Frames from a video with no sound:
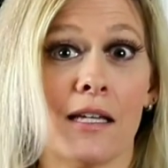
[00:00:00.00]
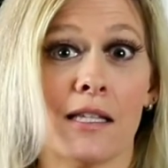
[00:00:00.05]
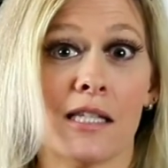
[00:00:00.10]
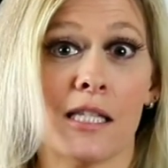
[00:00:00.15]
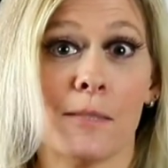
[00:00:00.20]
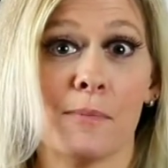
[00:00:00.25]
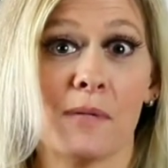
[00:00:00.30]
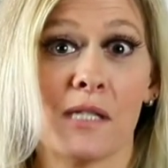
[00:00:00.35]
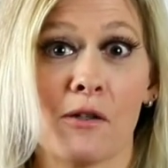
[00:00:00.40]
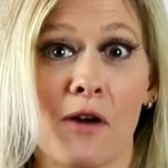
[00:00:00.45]
and
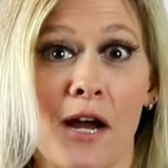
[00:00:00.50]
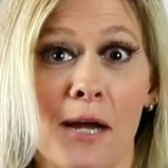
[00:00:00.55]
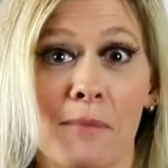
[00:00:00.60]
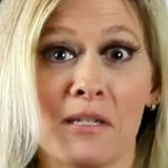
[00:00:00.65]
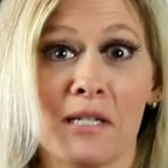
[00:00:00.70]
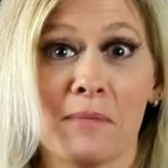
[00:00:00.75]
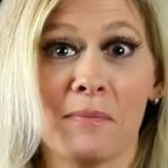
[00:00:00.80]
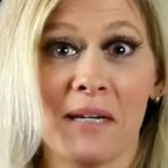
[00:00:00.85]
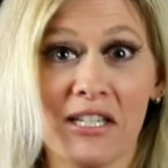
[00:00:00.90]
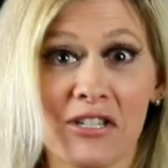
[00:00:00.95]
subscribe
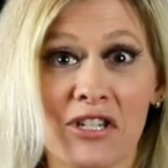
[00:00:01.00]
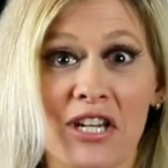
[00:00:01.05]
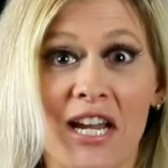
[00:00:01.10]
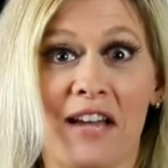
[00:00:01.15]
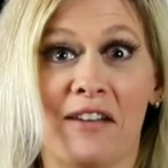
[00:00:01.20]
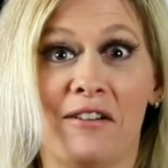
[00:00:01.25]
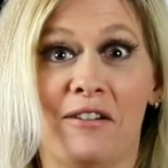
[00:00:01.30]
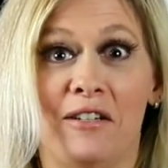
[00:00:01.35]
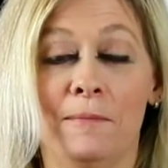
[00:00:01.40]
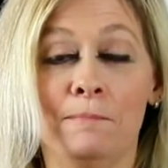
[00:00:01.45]
to my
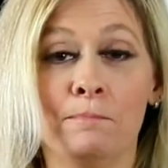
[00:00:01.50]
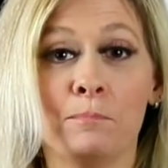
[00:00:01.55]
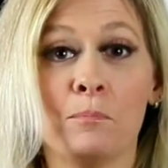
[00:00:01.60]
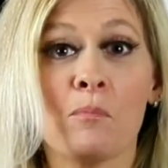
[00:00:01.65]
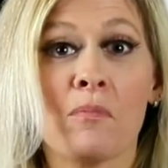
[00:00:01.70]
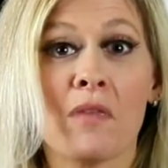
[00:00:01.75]
channel.